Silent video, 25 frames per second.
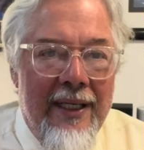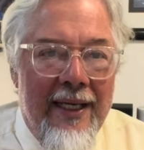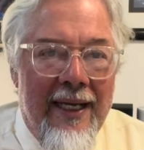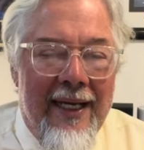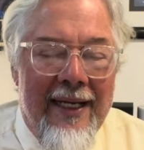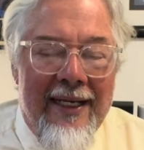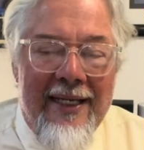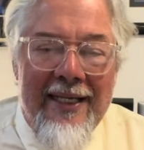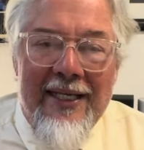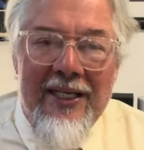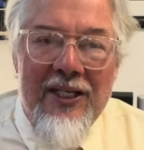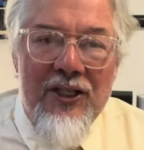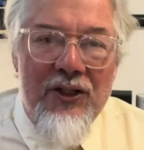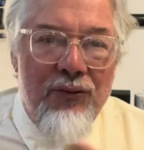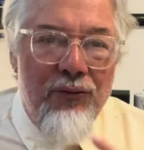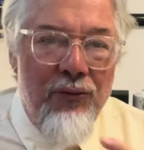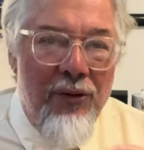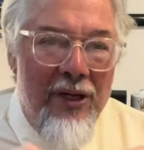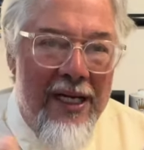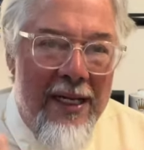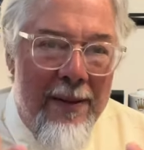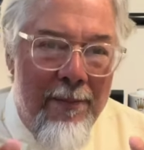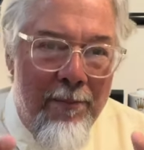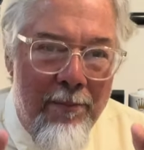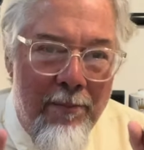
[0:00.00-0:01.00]
And he's
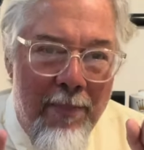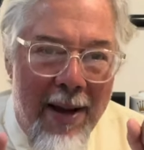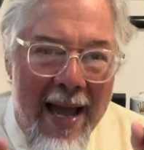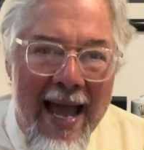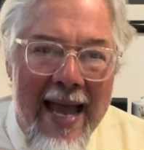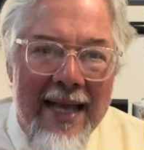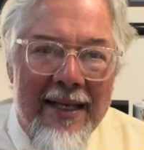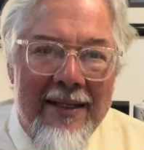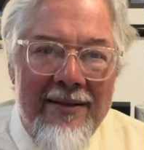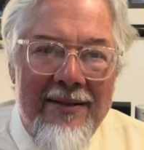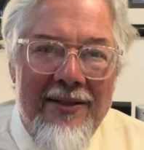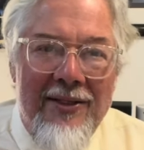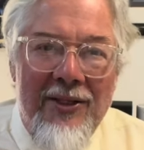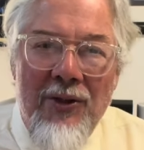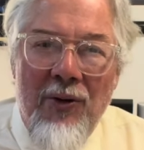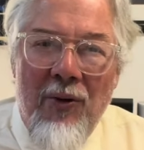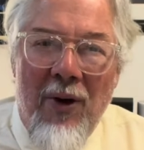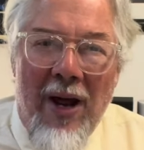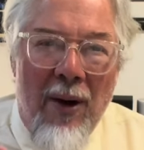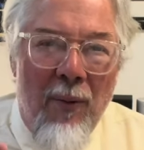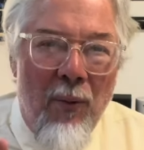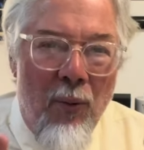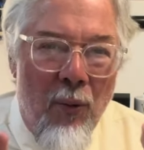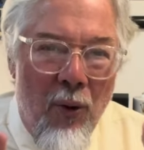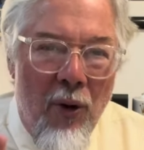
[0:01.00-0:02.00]
really back, you know,
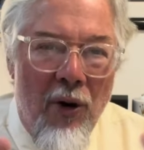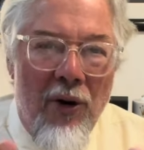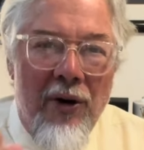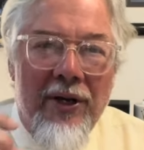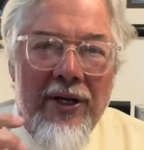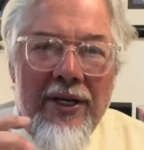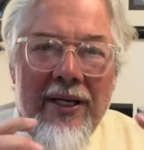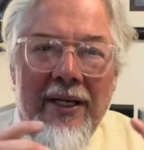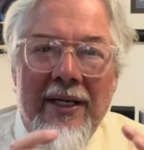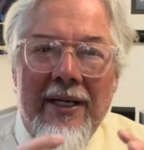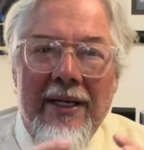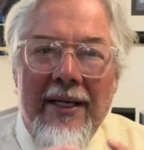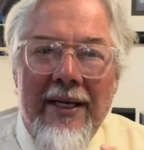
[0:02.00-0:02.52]
at work